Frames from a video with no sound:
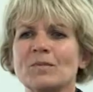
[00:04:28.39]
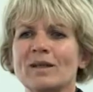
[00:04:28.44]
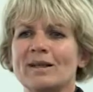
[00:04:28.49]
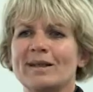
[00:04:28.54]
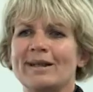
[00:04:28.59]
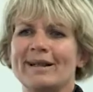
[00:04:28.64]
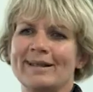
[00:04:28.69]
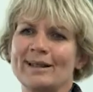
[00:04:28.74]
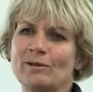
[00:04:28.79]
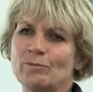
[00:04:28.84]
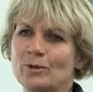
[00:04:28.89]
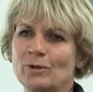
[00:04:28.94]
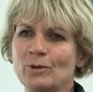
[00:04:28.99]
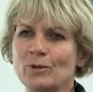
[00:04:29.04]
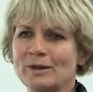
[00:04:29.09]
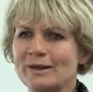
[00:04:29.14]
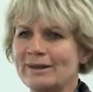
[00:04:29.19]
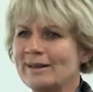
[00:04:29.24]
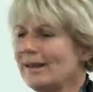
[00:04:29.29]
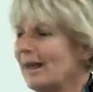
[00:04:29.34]
and I think we're all
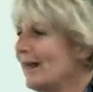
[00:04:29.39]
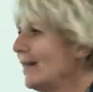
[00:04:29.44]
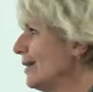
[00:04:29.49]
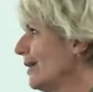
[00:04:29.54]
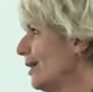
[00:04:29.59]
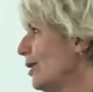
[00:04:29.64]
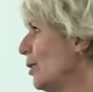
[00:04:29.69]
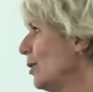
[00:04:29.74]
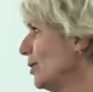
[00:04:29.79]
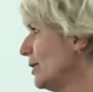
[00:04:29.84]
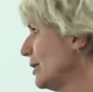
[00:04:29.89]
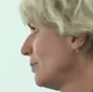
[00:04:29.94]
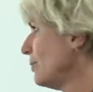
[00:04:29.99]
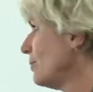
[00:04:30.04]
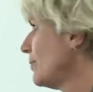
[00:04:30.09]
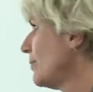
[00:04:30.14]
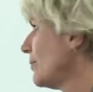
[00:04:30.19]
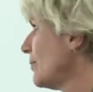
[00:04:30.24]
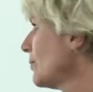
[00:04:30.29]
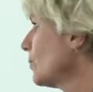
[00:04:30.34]
doing that a lot.
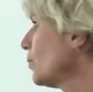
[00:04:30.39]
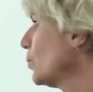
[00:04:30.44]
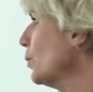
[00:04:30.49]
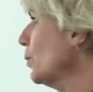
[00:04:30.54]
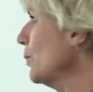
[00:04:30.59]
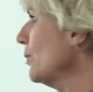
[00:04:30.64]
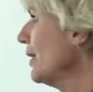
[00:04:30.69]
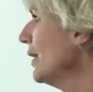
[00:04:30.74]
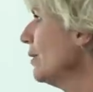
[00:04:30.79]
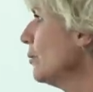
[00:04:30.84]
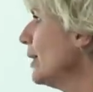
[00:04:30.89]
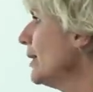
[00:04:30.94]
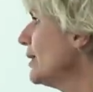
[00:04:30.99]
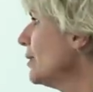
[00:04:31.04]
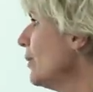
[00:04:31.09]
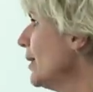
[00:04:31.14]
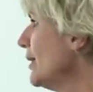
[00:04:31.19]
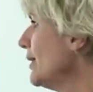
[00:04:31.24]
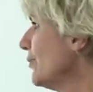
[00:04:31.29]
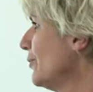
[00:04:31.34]
Oh, that's
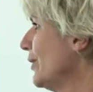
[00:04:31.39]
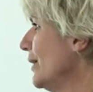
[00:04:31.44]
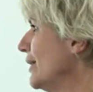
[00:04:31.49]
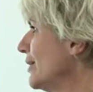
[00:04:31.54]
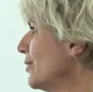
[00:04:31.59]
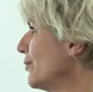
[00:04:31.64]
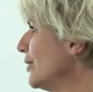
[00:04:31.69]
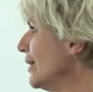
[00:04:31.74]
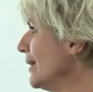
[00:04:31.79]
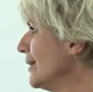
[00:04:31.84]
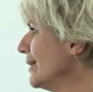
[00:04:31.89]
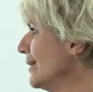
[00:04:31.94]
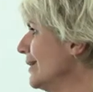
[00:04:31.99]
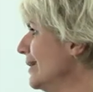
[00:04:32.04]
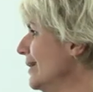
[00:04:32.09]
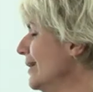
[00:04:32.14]
my defence for it.